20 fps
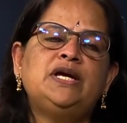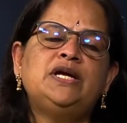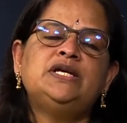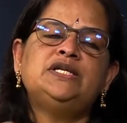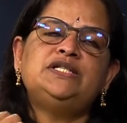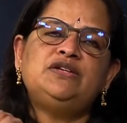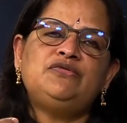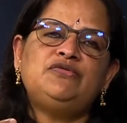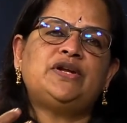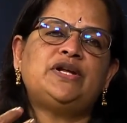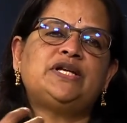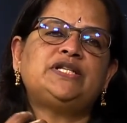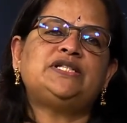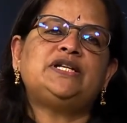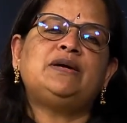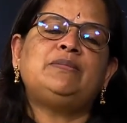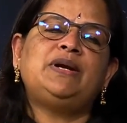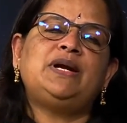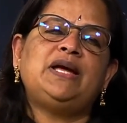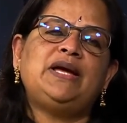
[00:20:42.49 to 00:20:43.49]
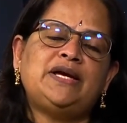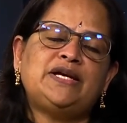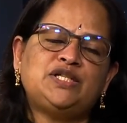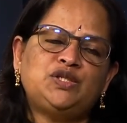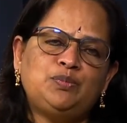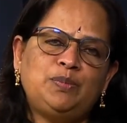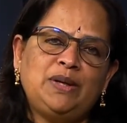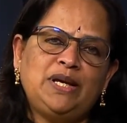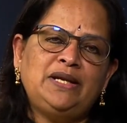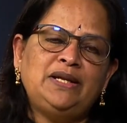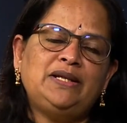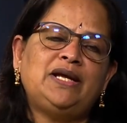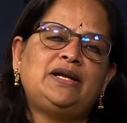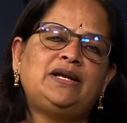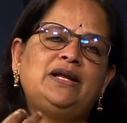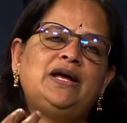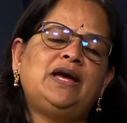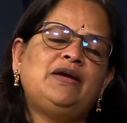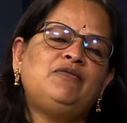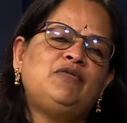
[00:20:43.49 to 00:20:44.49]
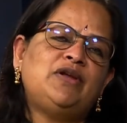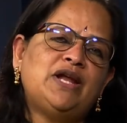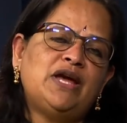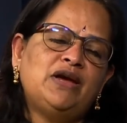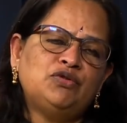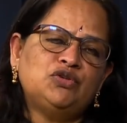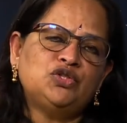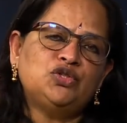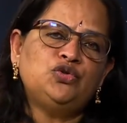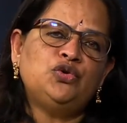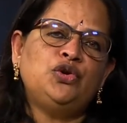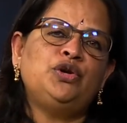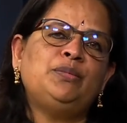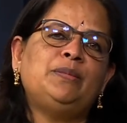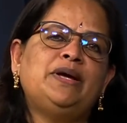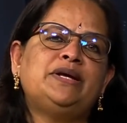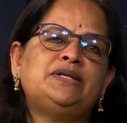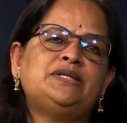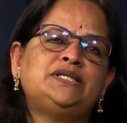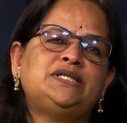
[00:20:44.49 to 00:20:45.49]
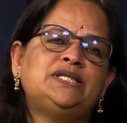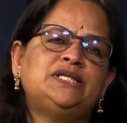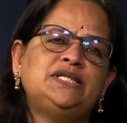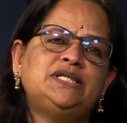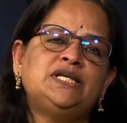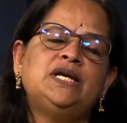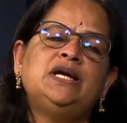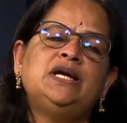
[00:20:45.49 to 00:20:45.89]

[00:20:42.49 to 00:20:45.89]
See, for example, I explained that when I was doing my research,